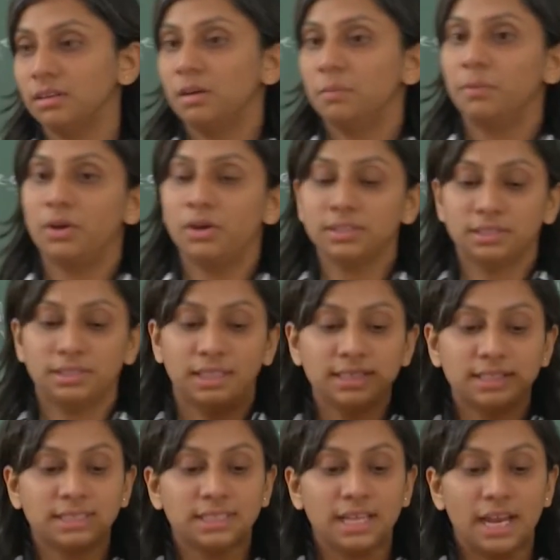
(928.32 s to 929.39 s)
Because
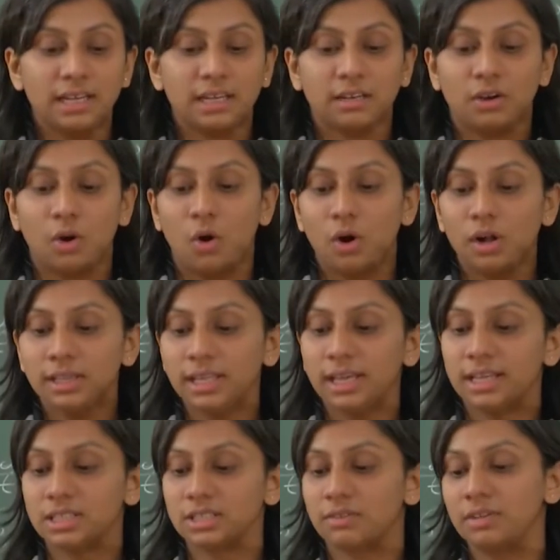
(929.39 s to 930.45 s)
this set, all the
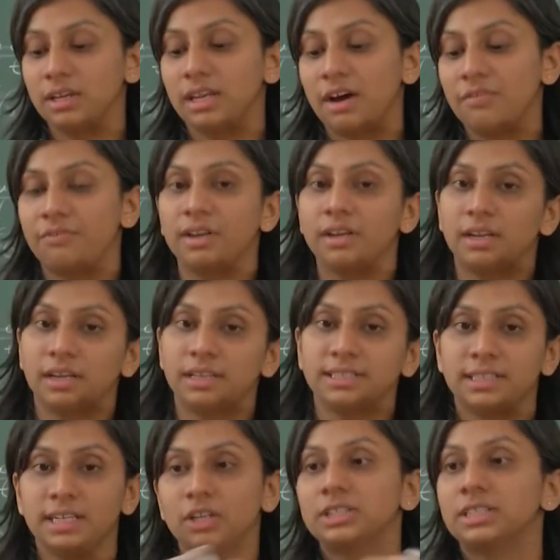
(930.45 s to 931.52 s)
edges of the graph are
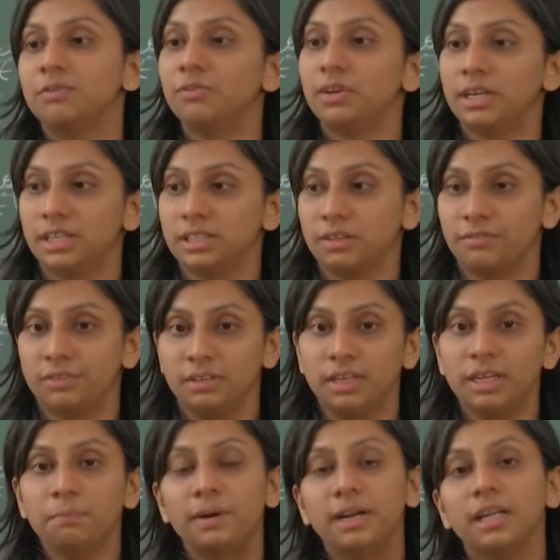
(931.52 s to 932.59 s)
incident on some vertex of here.
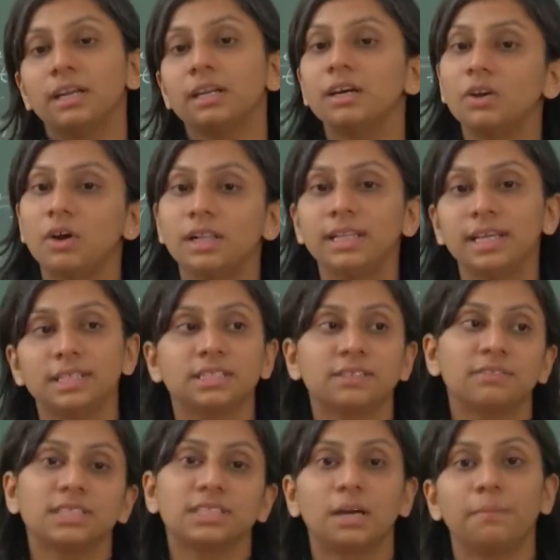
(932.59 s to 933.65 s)
In particular, all the edges of
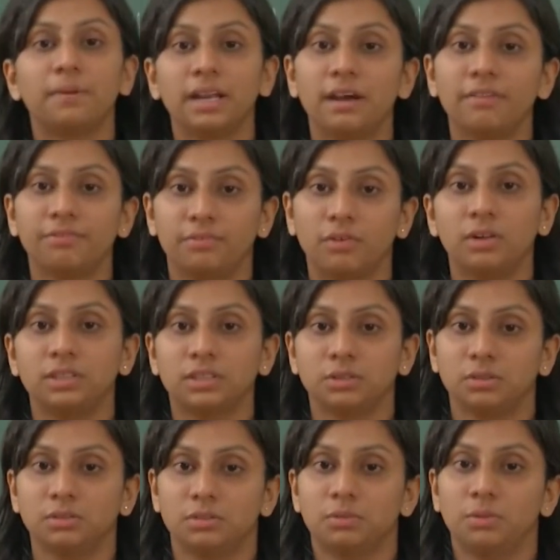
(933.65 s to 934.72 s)
the subgraph
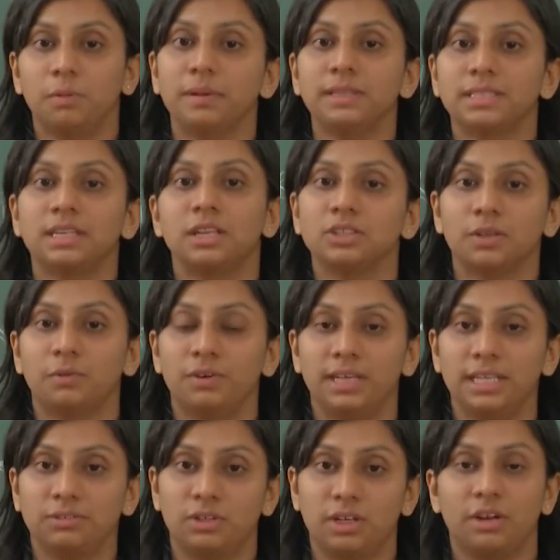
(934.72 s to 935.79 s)
also will be incident on some
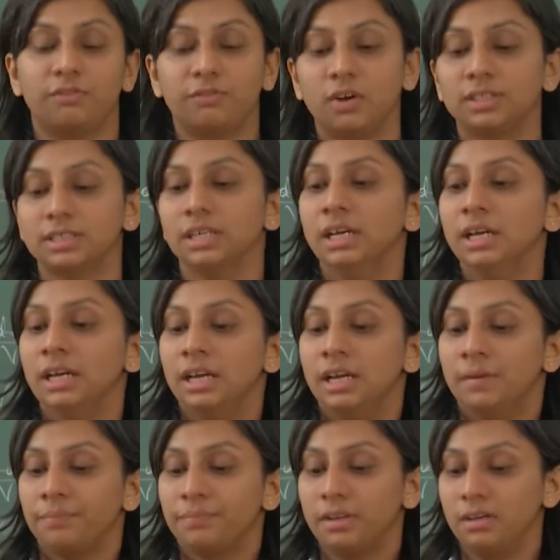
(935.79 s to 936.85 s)
vertex for here. Of course,
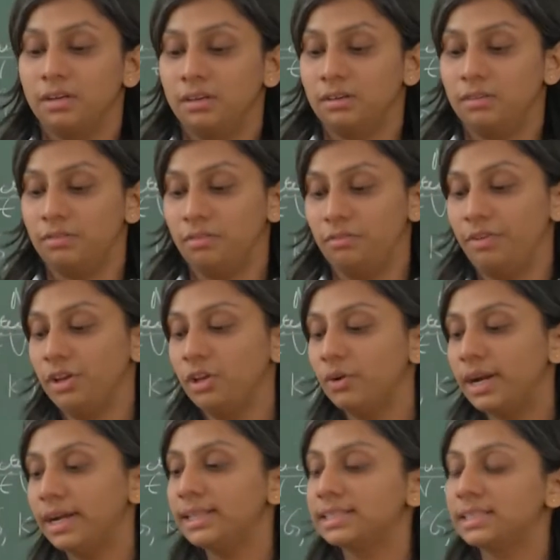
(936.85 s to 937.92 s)
when you
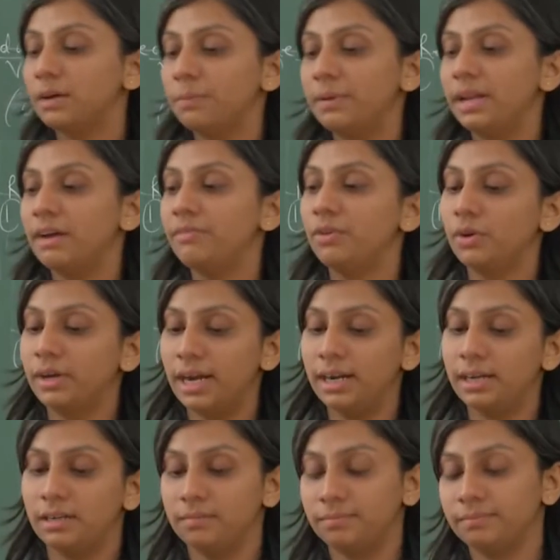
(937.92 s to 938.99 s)
look at the subgraph, look
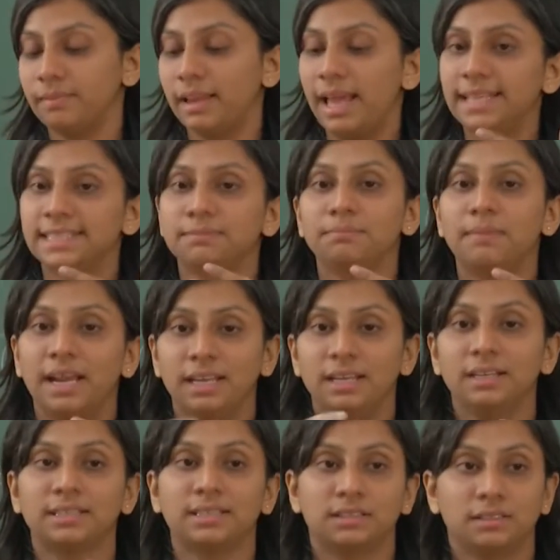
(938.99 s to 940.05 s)
at S
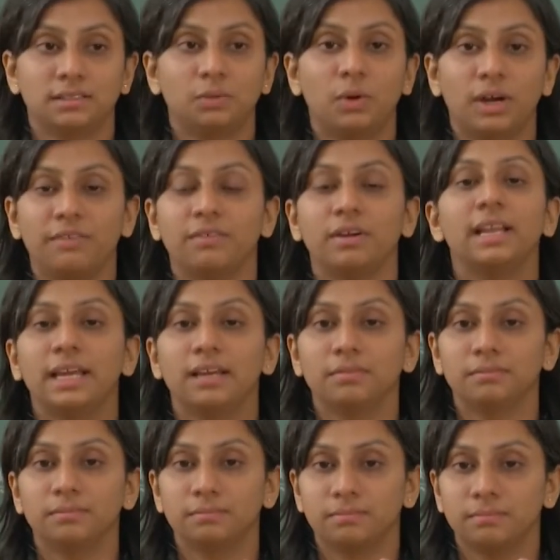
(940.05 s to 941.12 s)
minus whatever,
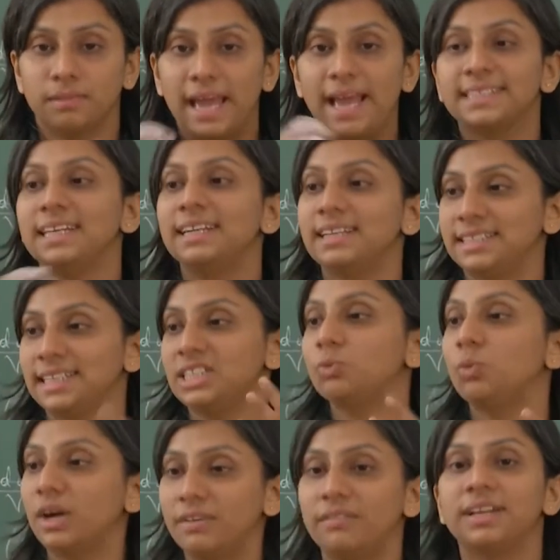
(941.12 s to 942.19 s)
like S intersection
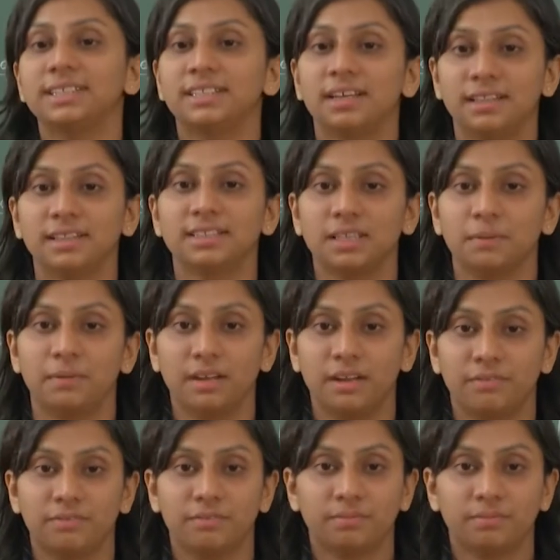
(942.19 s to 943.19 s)
whatever is there in the subgraph.